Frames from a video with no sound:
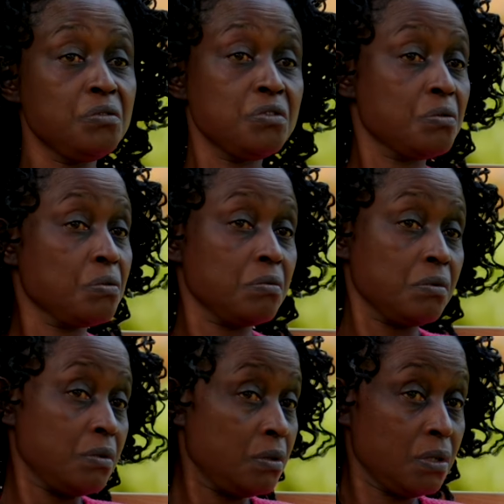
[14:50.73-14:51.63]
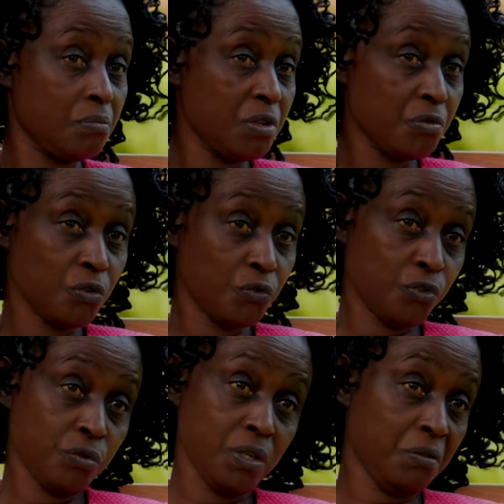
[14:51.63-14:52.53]
reduce on the amount
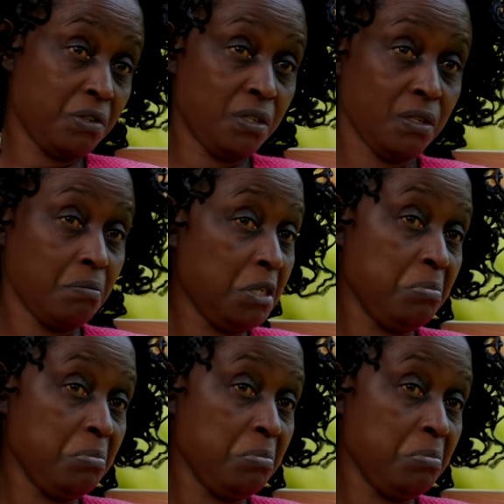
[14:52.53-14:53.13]
of sugar you take.